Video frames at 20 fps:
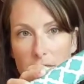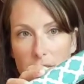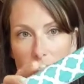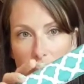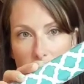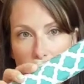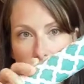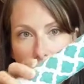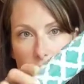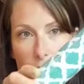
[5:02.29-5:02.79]
like a
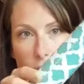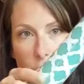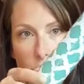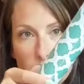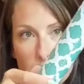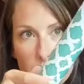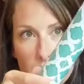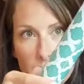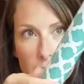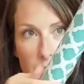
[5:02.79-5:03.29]
teal and white
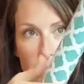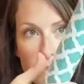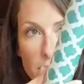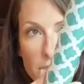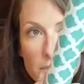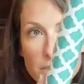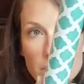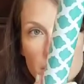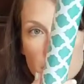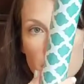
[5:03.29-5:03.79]
pattern.
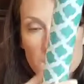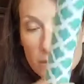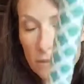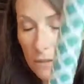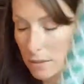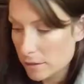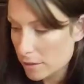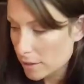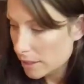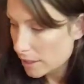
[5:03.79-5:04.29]

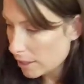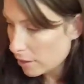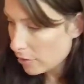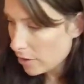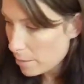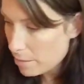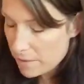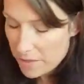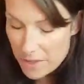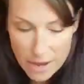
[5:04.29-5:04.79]
And I
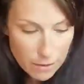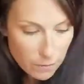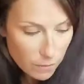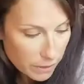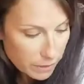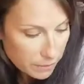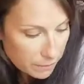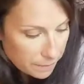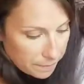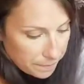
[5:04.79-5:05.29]
grabbed that
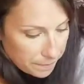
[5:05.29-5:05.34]
one.